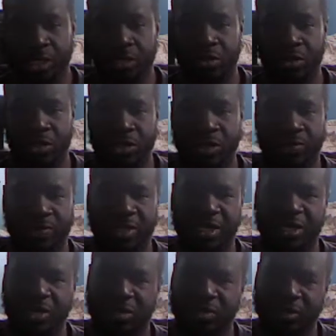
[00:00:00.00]
You know, when
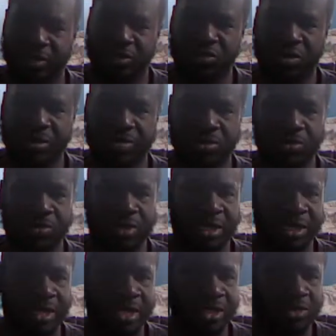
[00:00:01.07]
they troubled, when they're
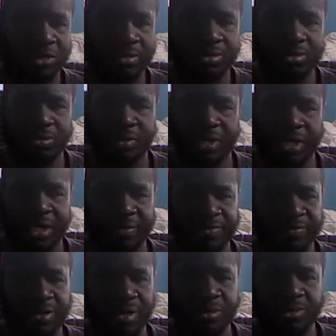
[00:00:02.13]
not troubled, when they're having
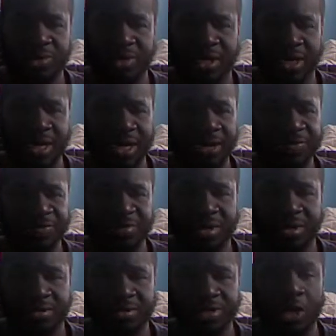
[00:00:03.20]
problems, when they're not having
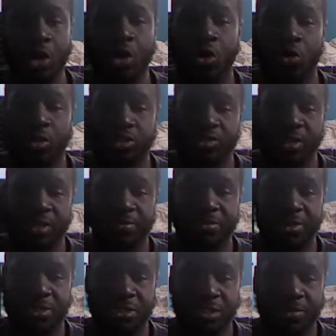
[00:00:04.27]
problems, always try to
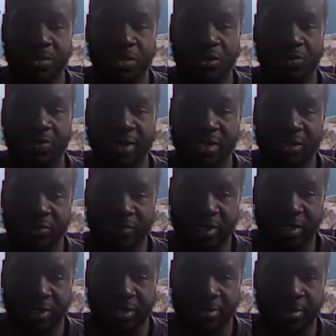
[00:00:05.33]
push someone in the right
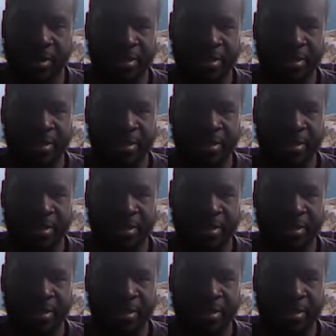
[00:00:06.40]
direction.